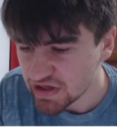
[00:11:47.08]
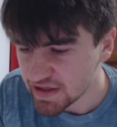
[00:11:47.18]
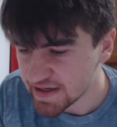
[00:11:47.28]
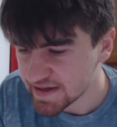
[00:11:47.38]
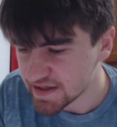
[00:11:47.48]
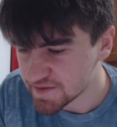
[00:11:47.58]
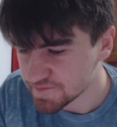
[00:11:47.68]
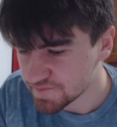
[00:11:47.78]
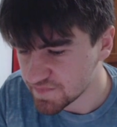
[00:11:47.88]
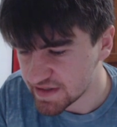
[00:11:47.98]

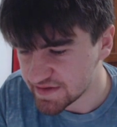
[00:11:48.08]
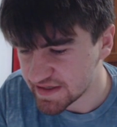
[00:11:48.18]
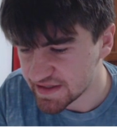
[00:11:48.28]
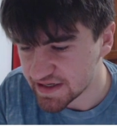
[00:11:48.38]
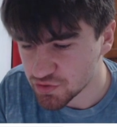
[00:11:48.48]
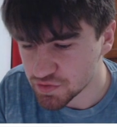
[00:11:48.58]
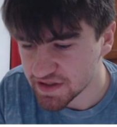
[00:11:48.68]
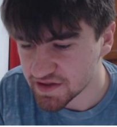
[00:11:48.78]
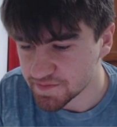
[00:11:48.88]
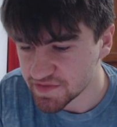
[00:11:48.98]
And then I do
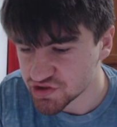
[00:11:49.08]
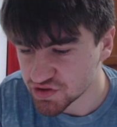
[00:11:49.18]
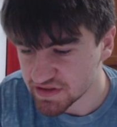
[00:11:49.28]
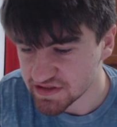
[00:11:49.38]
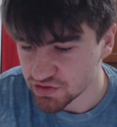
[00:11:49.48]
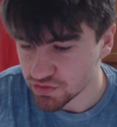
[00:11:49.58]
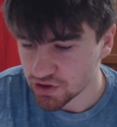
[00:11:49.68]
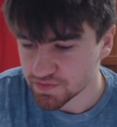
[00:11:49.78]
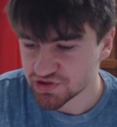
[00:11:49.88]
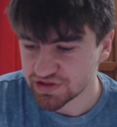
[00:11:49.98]
think Mitchell is a good
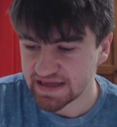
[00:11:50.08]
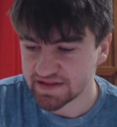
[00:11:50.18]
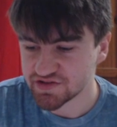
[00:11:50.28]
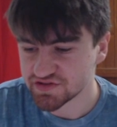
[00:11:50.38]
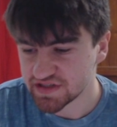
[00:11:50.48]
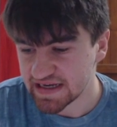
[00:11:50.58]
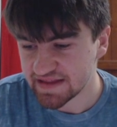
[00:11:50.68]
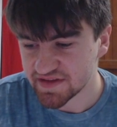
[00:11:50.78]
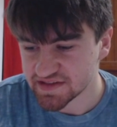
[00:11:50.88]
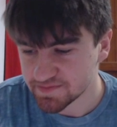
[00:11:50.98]
option actually
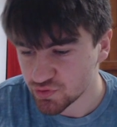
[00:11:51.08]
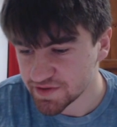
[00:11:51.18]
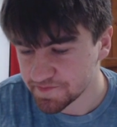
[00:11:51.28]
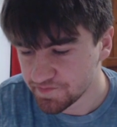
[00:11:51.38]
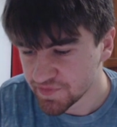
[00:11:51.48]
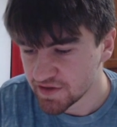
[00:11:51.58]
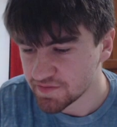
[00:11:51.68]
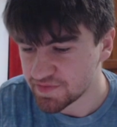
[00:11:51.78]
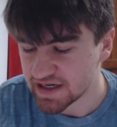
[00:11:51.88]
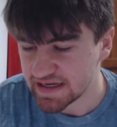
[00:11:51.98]
at this point,
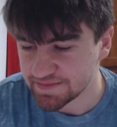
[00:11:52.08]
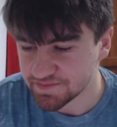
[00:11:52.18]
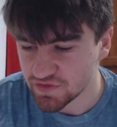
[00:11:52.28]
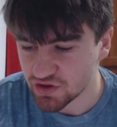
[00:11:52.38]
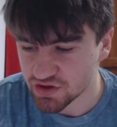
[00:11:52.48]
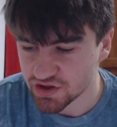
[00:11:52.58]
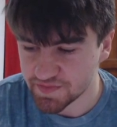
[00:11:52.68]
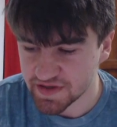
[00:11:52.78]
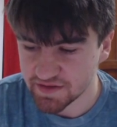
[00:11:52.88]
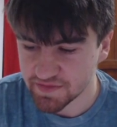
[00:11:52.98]
but I'm not going to
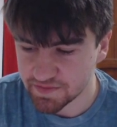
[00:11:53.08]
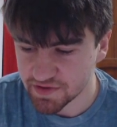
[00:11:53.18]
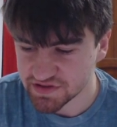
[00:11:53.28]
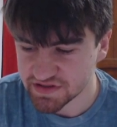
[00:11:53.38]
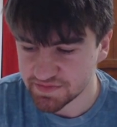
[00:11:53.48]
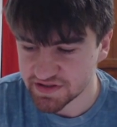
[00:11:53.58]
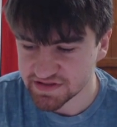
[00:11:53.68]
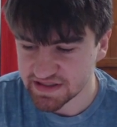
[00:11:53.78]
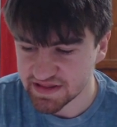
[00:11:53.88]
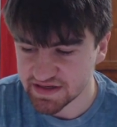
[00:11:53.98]
pick him up personally because
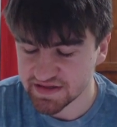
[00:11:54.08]
I think